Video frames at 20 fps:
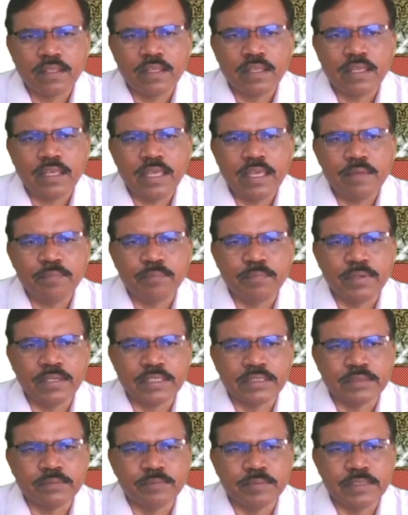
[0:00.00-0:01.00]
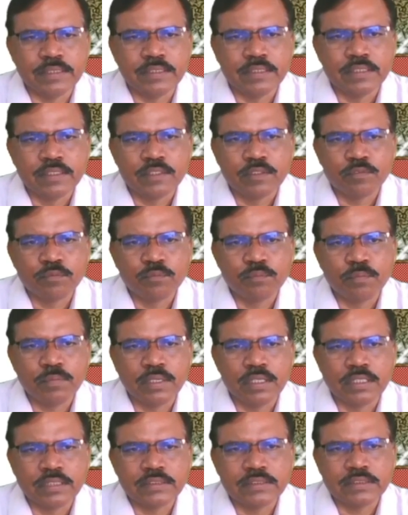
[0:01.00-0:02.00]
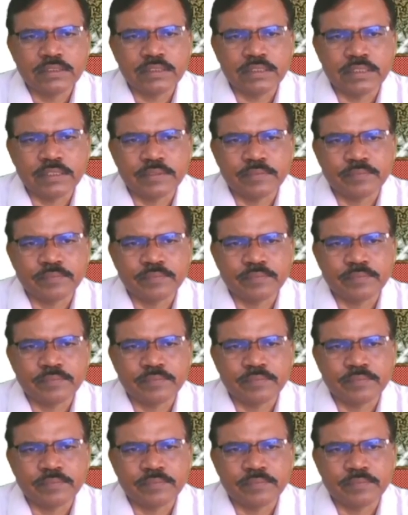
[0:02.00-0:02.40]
A plus B plus C